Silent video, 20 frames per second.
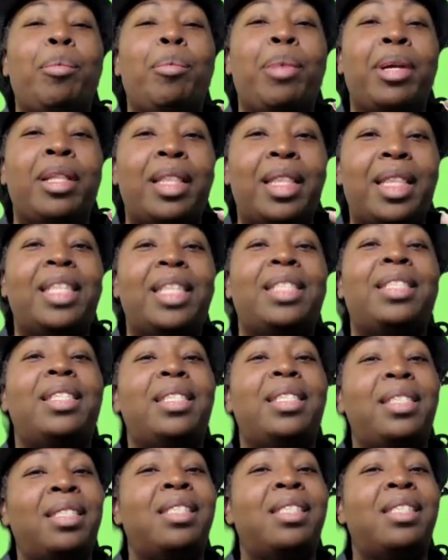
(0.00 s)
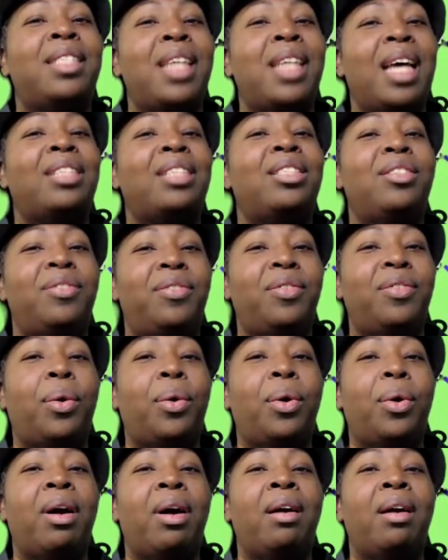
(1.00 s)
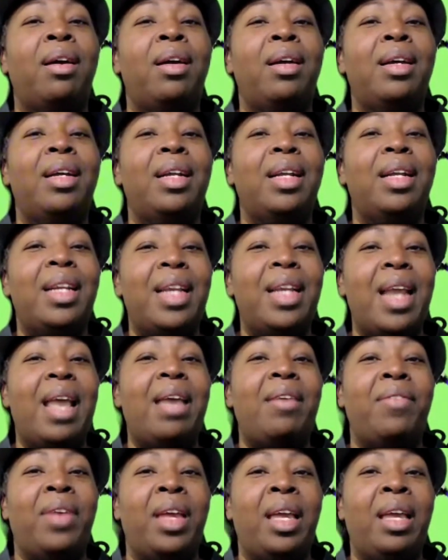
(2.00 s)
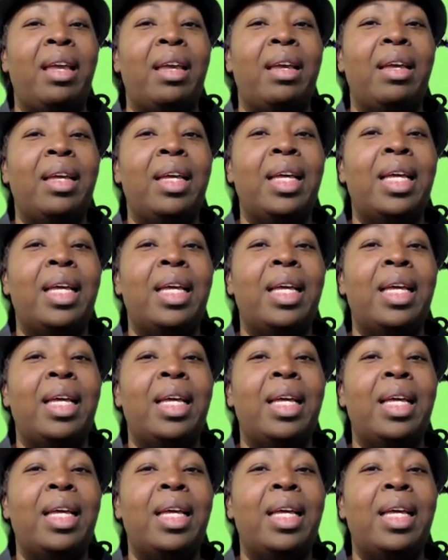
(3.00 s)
But this is the test for Navy.